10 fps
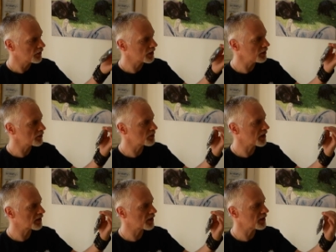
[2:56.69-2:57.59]
they look to be
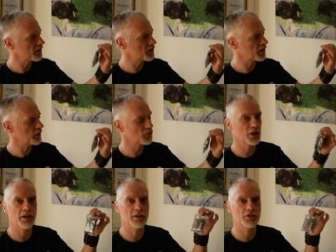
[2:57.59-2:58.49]
exactly the same
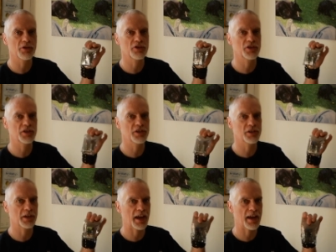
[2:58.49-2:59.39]
chargers as
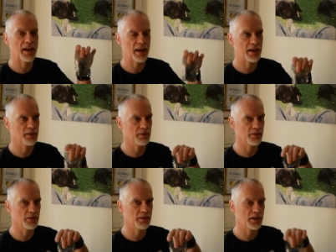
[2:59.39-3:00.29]
you get
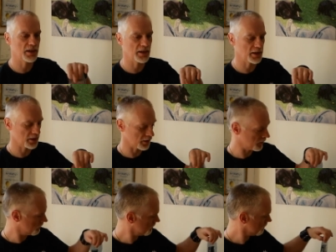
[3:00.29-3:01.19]
in the,
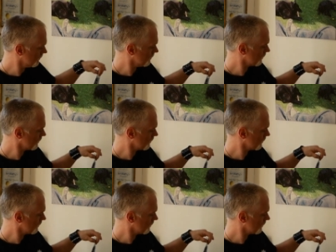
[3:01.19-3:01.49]
um,